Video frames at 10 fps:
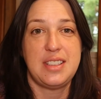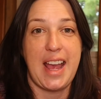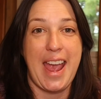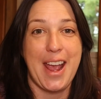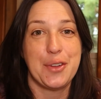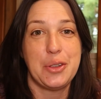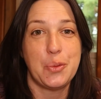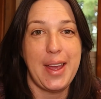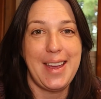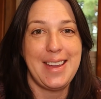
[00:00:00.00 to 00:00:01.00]
to Aran
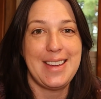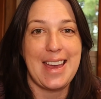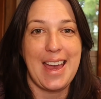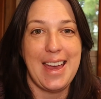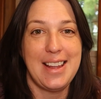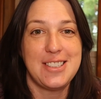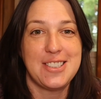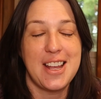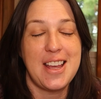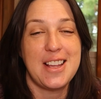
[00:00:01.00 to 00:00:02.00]
weight gauge,